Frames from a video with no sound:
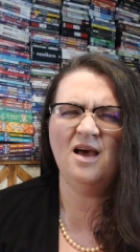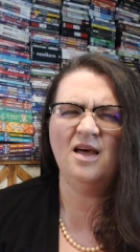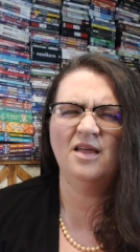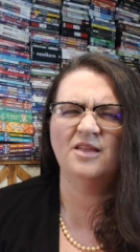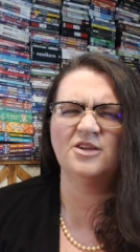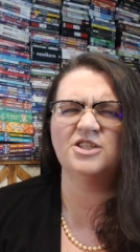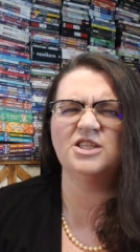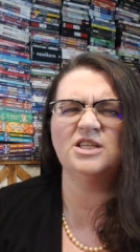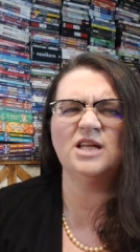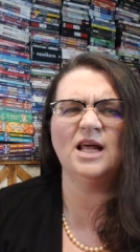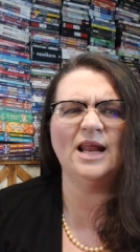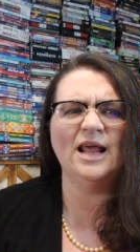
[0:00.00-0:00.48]

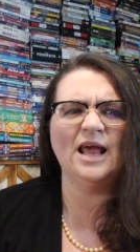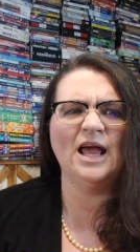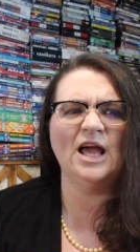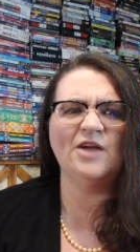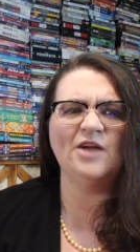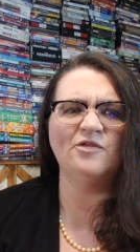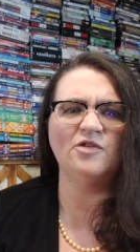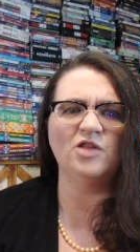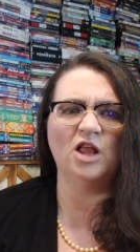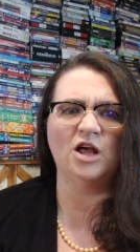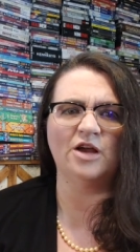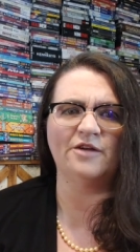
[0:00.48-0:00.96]
There's not a
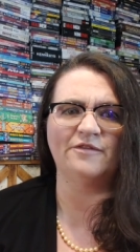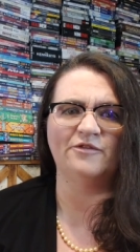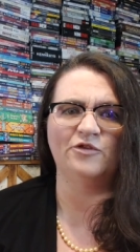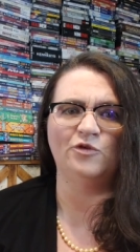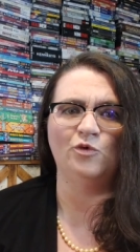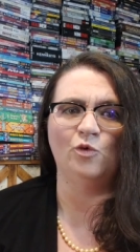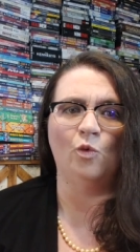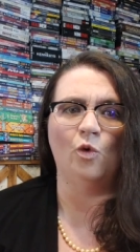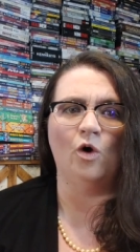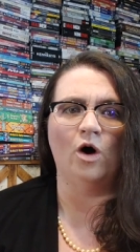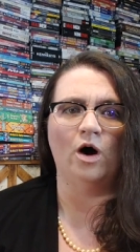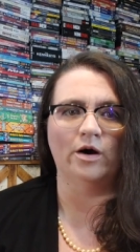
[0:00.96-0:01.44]
heck of a lot of
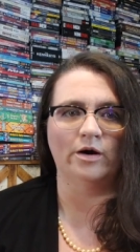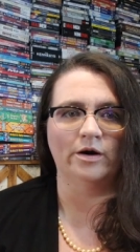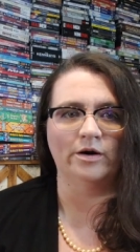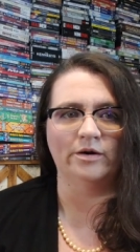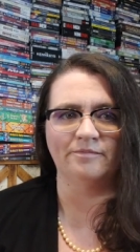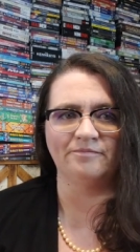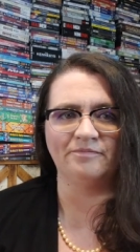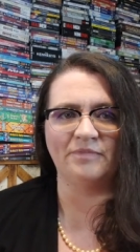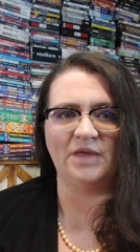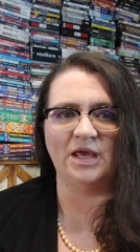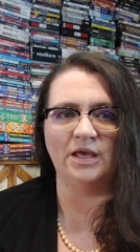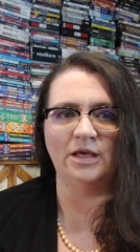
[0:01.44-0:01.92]
noir
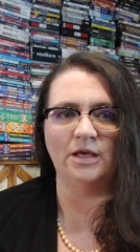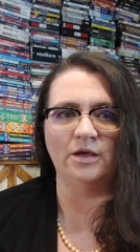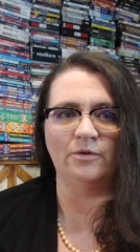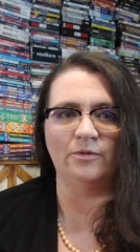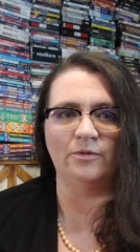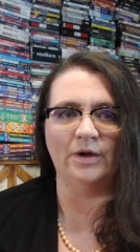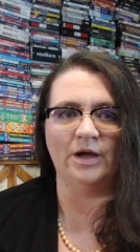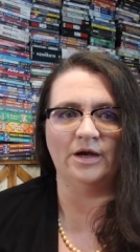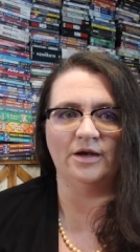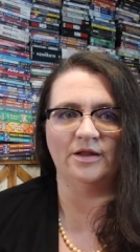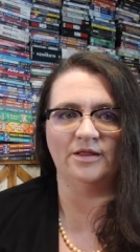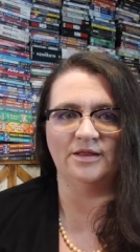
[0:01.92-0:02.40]
hanging
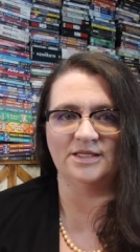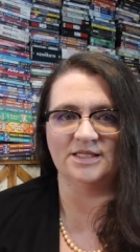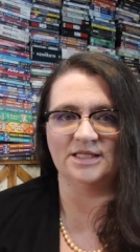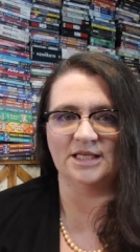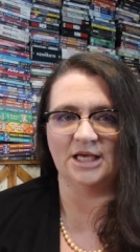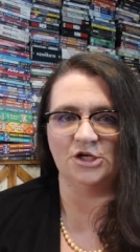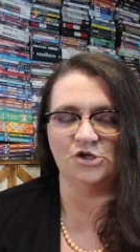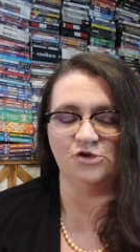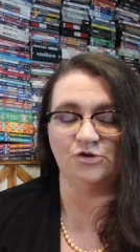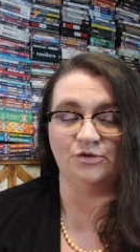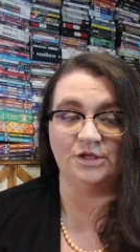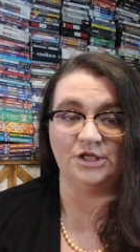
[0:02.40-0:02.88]
around in the
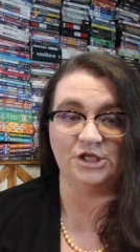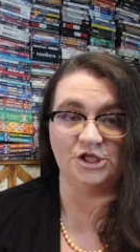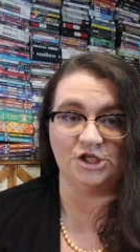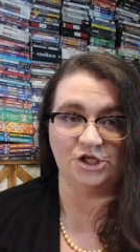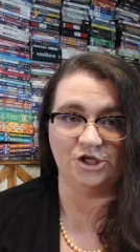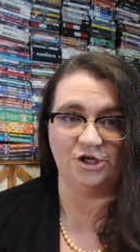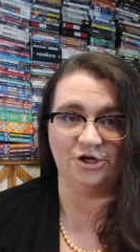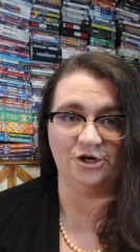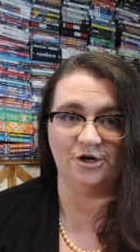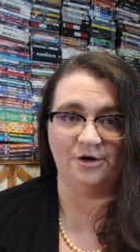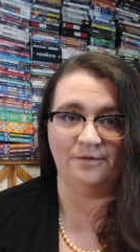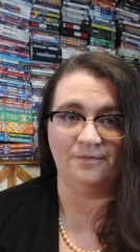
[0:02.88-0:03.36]
schedule this
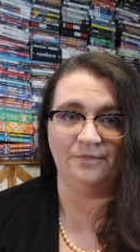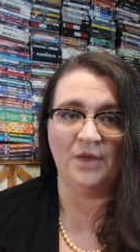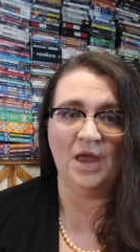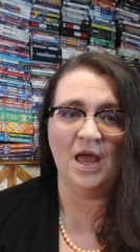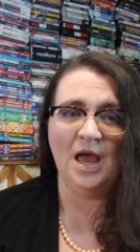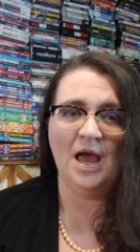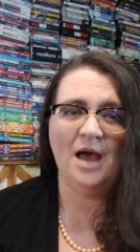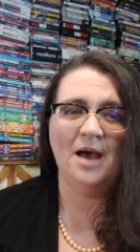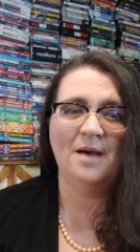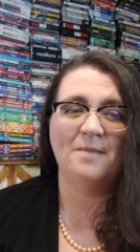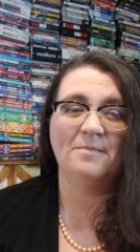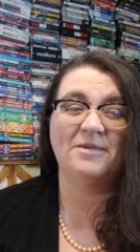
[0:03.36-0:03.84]
year,
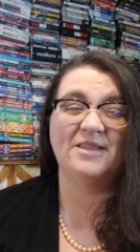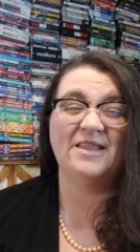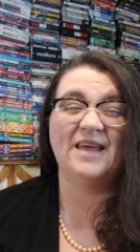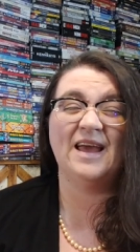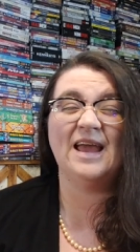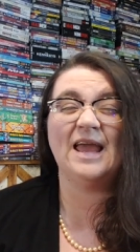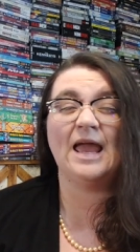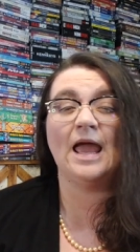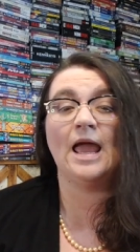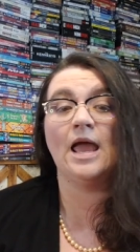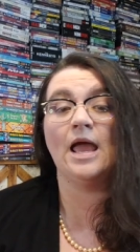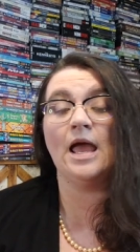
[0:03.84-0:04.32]
but
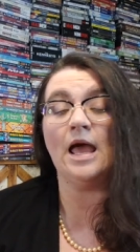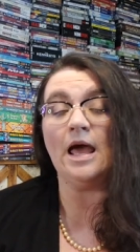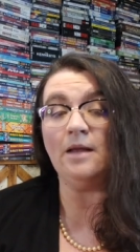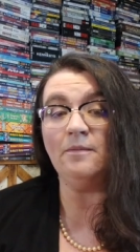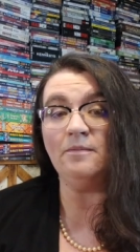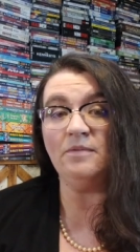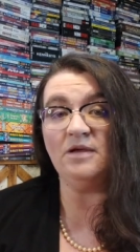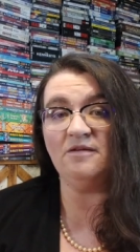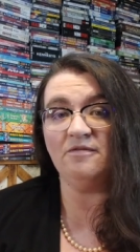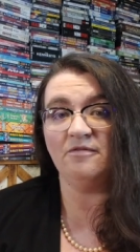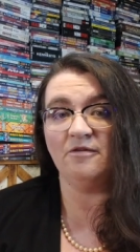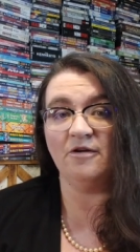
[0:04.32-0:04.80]
that can
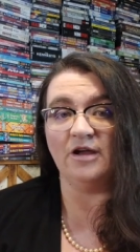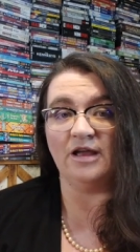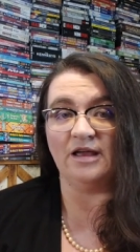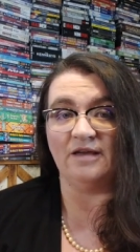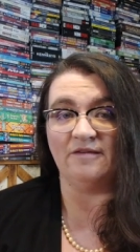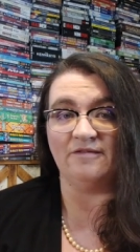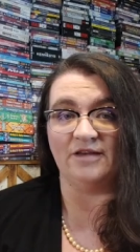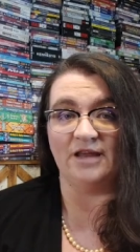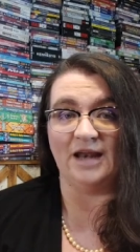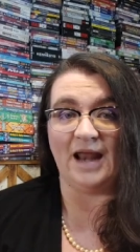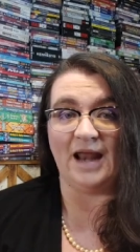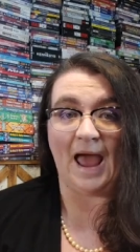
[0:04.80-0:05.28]
be
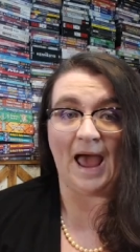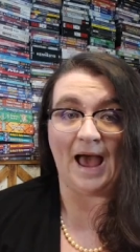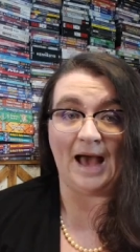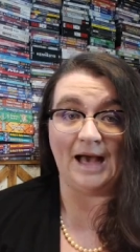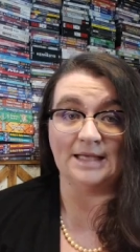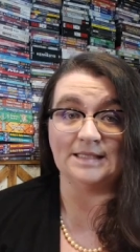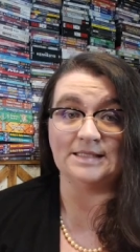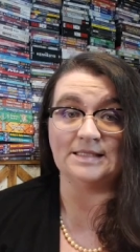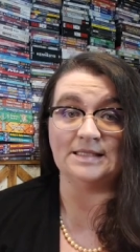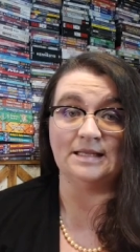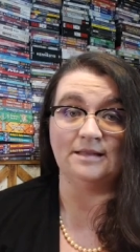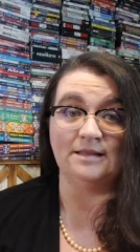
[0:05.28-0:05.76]
forgiven as